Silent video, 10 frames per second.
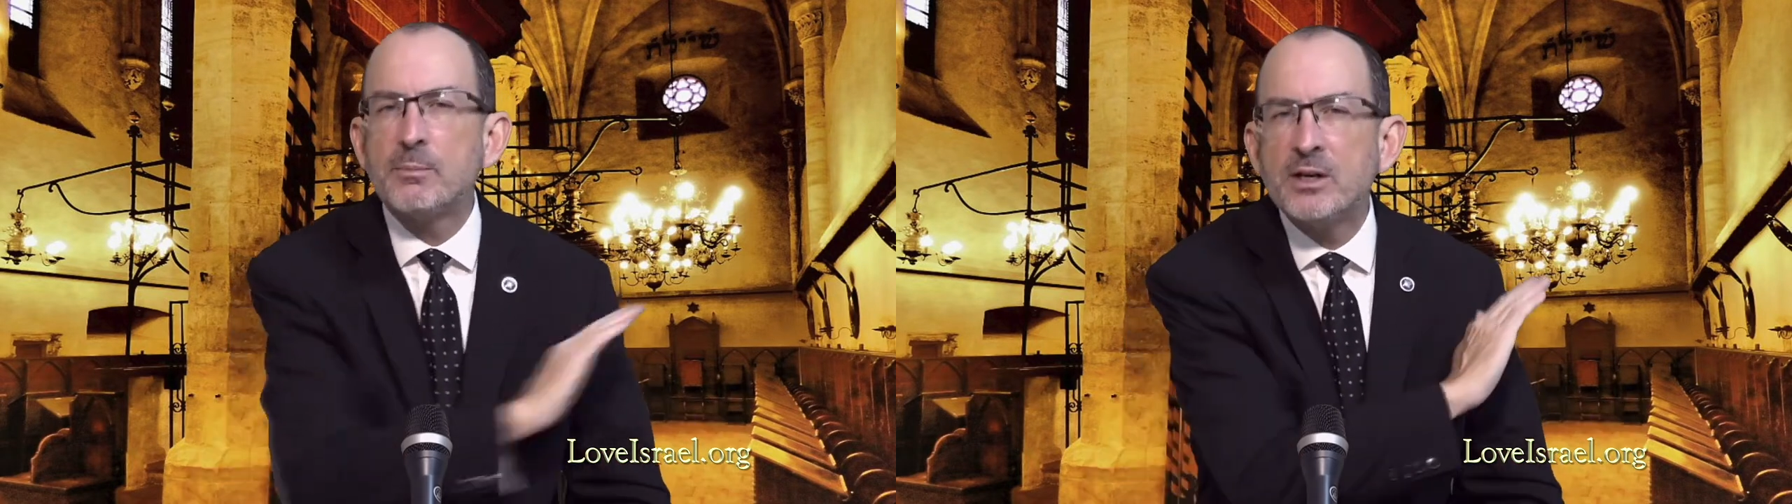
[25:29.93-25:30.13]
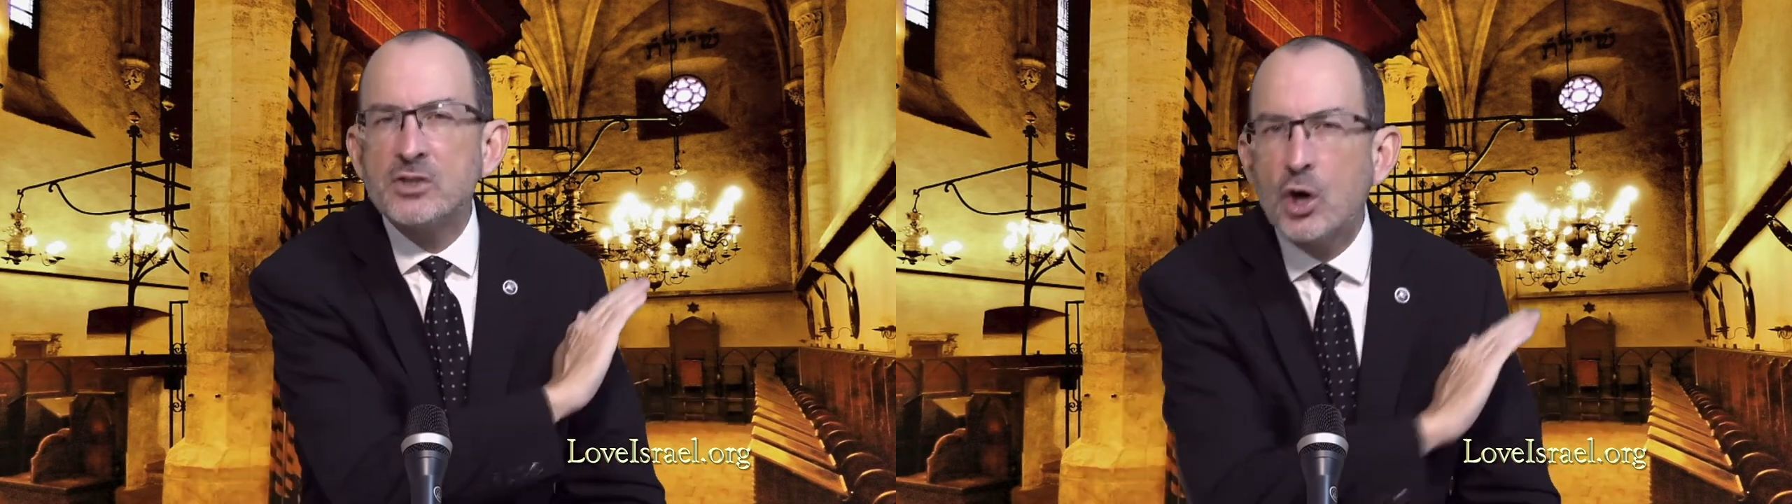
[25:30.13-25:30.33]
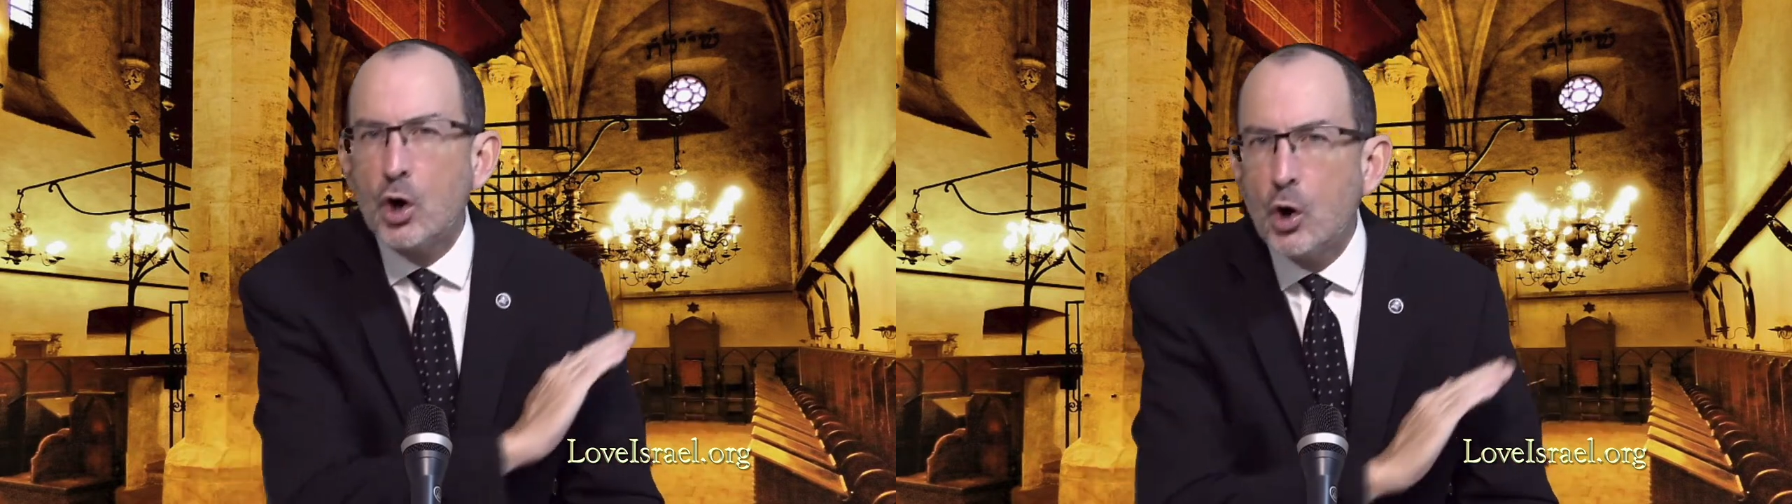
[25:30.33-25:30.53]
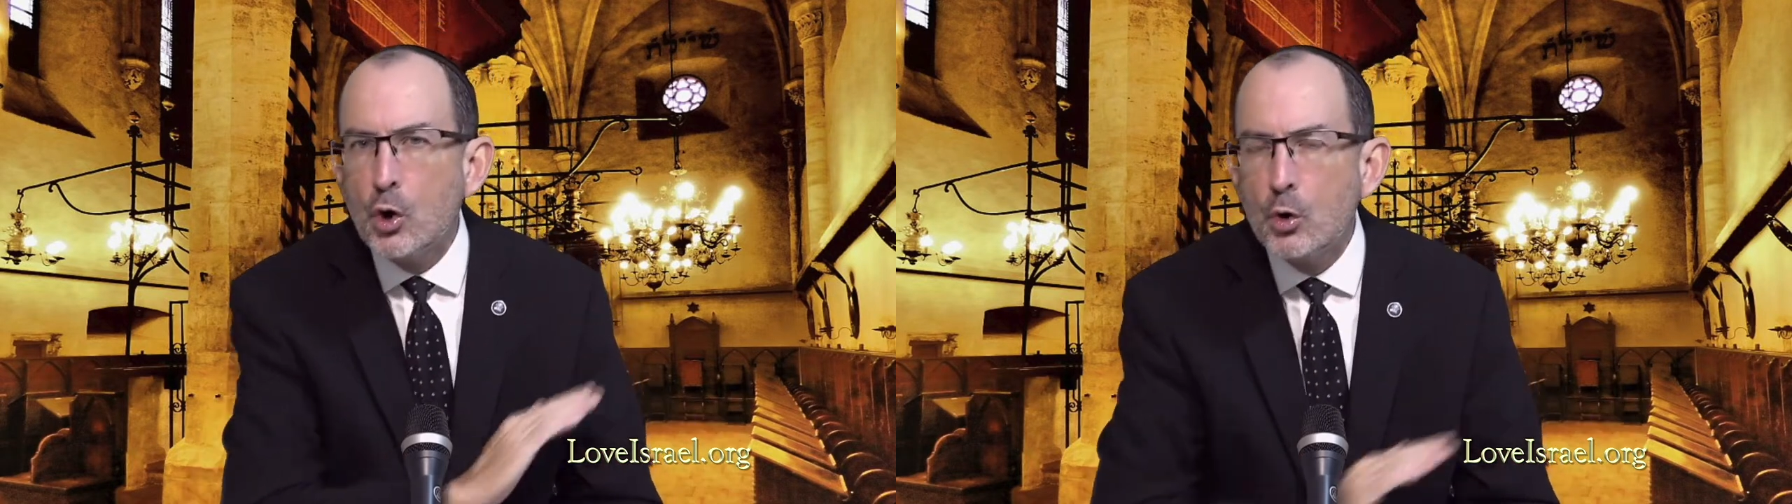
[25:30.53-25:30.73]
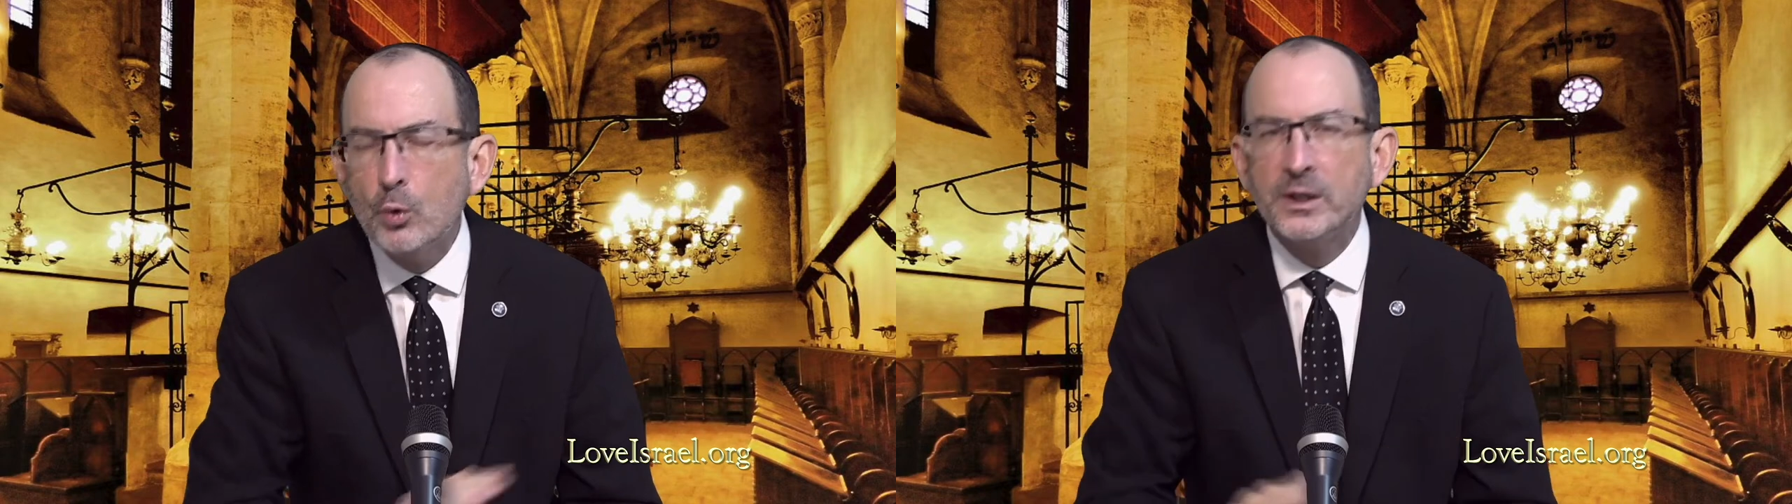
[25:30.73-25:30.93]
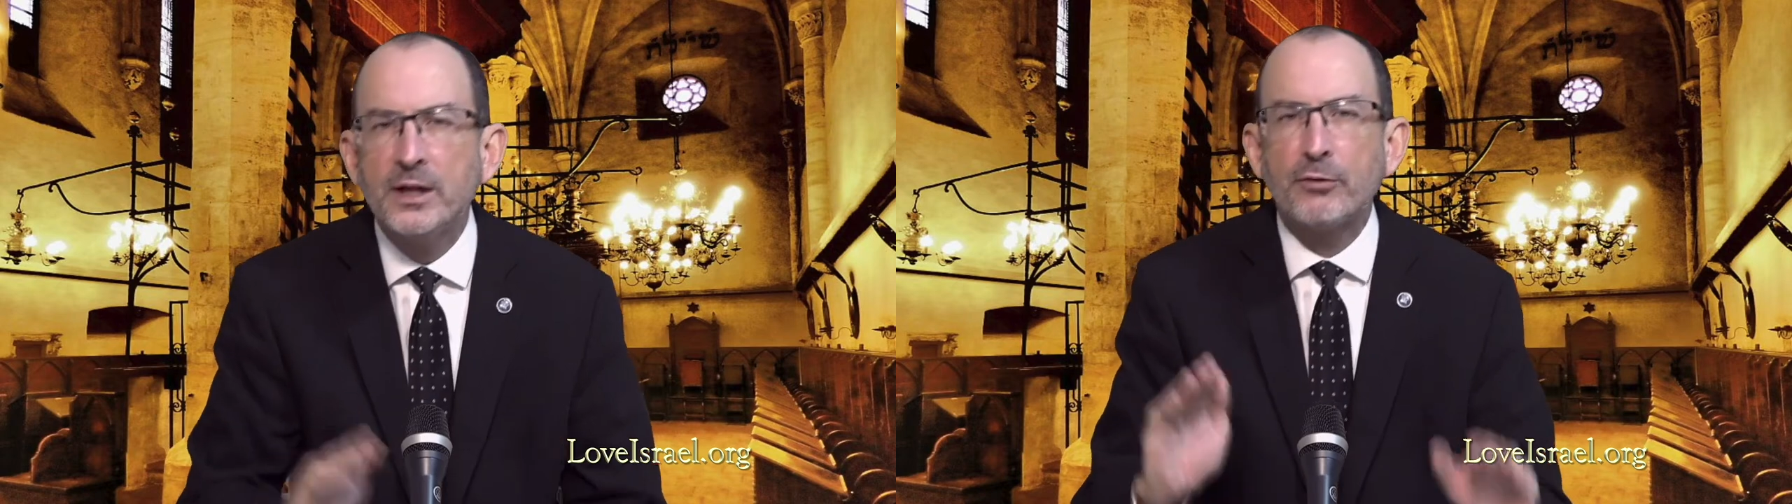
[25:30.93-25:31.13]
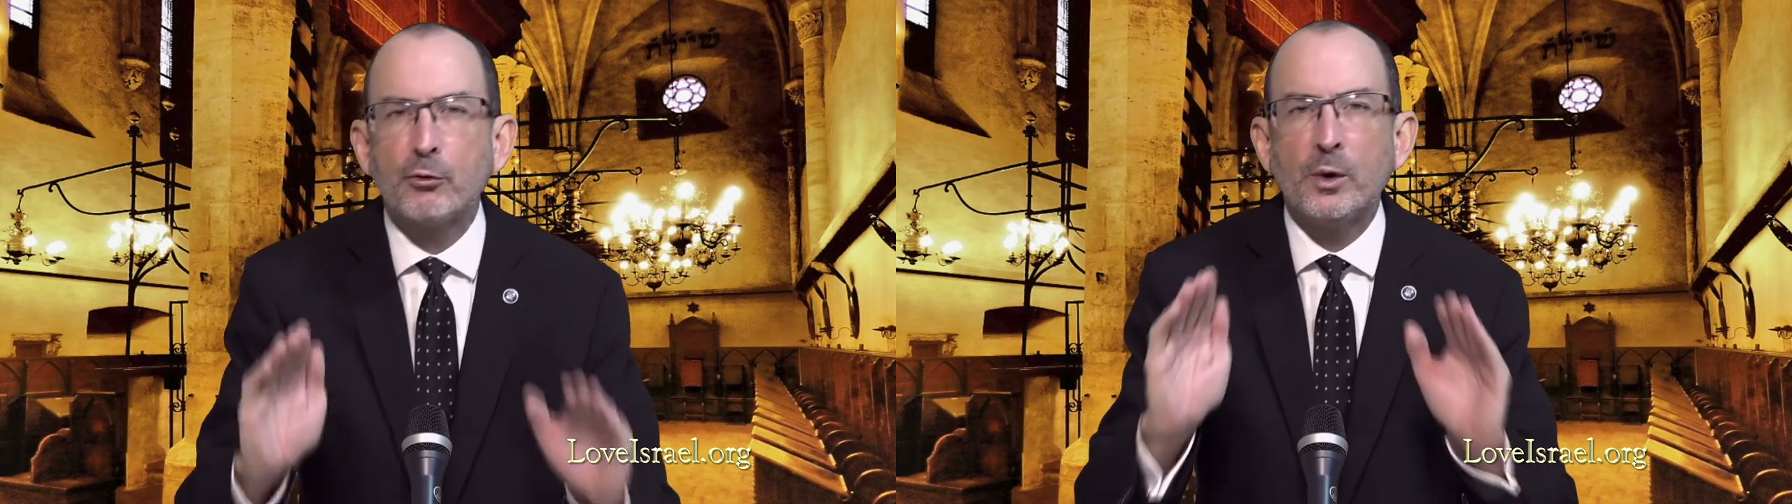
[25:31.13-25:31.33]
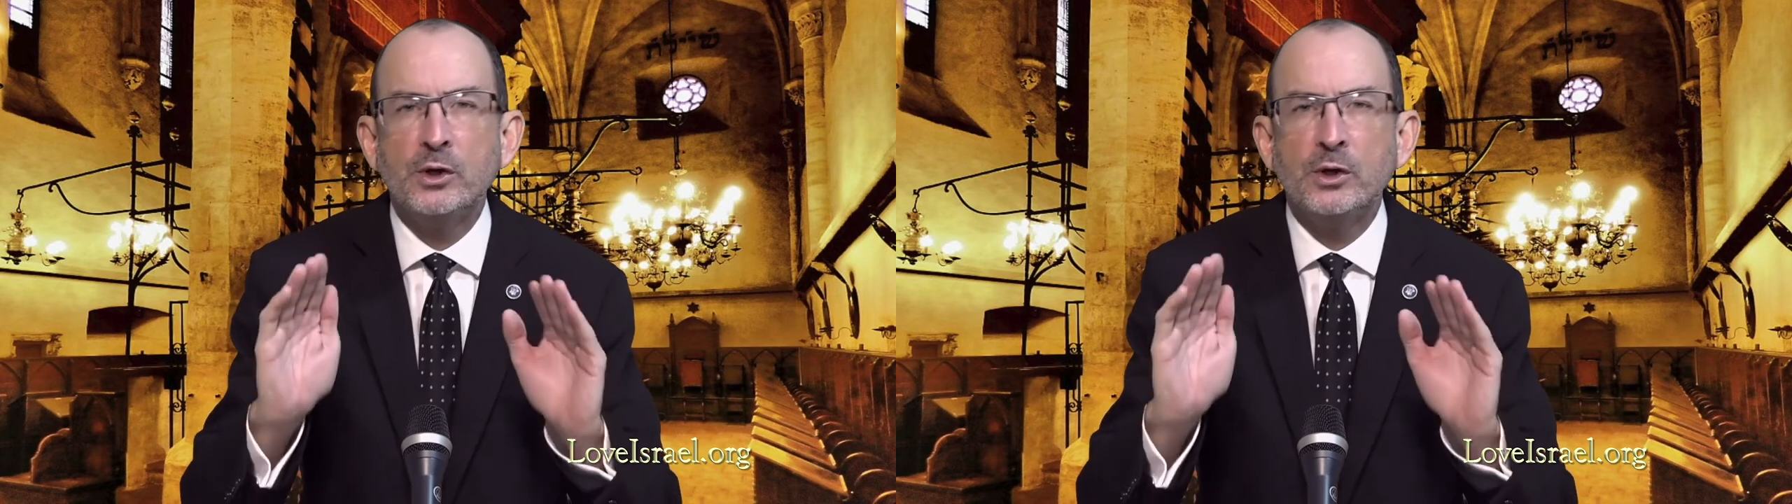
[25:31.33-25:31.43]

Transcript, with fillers: It's only through a